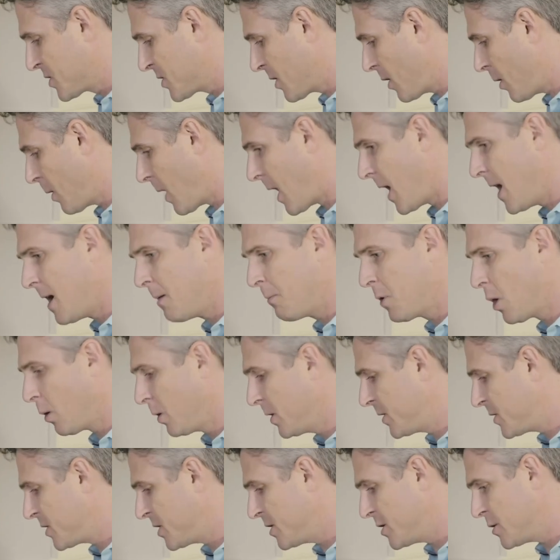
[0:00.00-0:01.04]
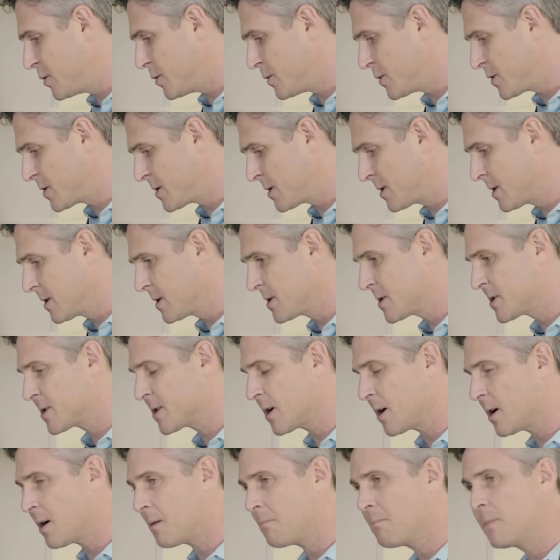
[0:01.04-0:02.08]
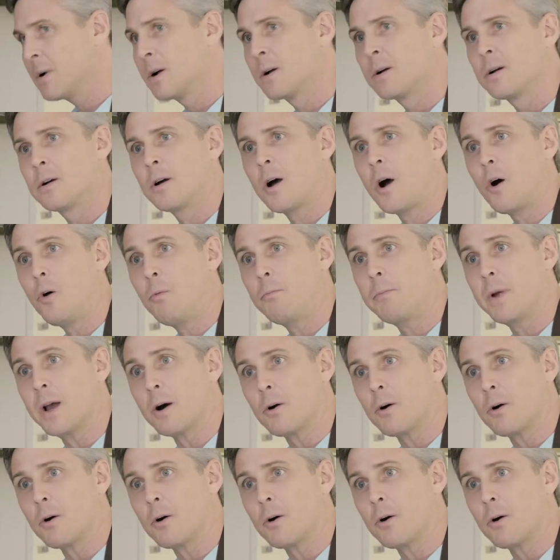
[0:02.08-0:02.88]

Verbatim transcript: So I am going to use some oat